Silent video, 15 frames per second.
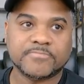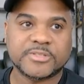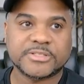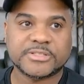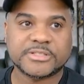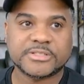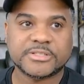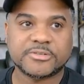
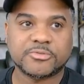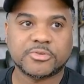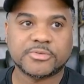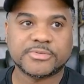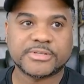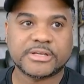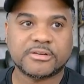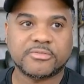this is a
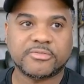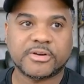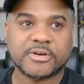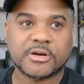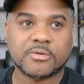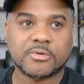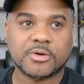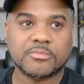north-south
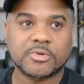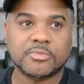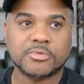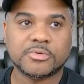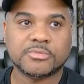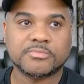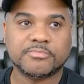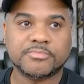firewall, but
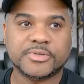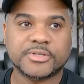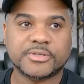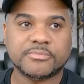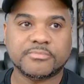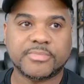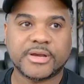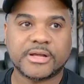we'll
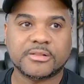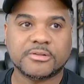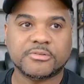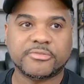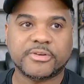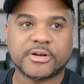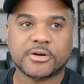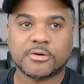put Palo
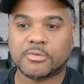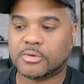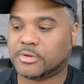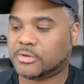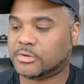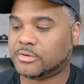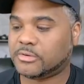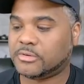
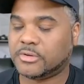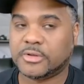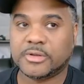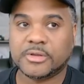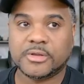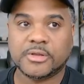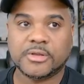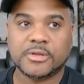Firewall
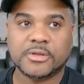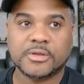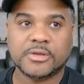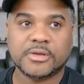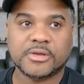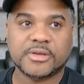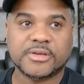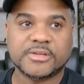
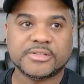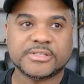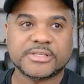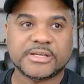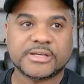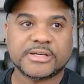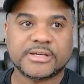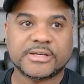
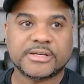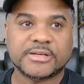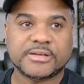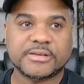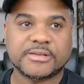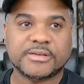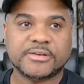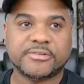inside
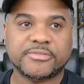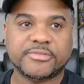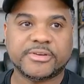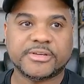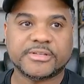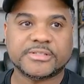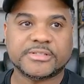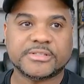
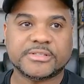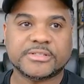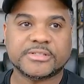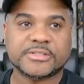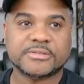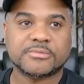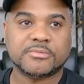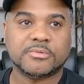
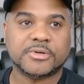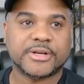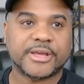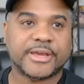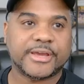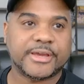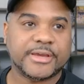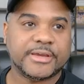interface
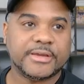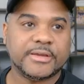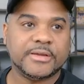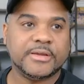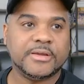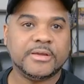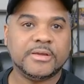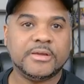1A
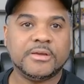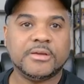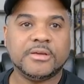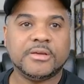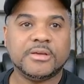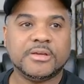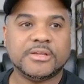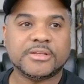
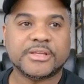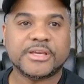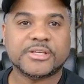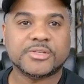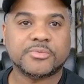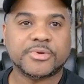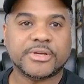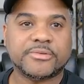in
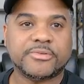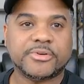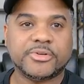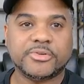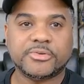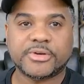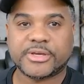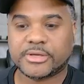case we ever
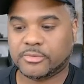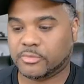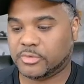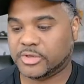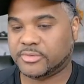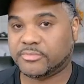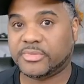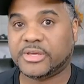do a
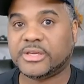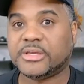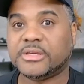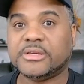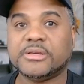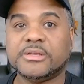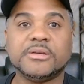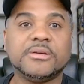1B,
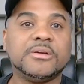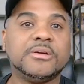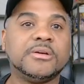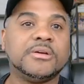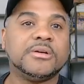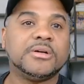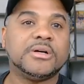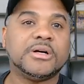
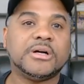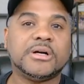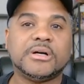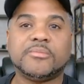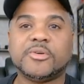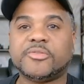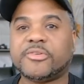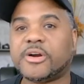
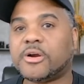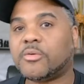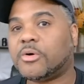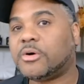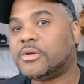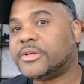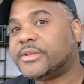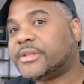a
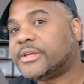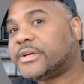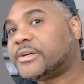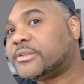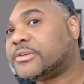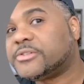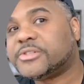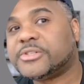firewall in the
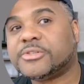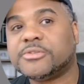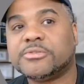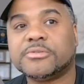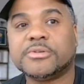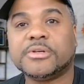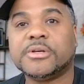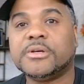other
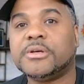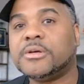zone.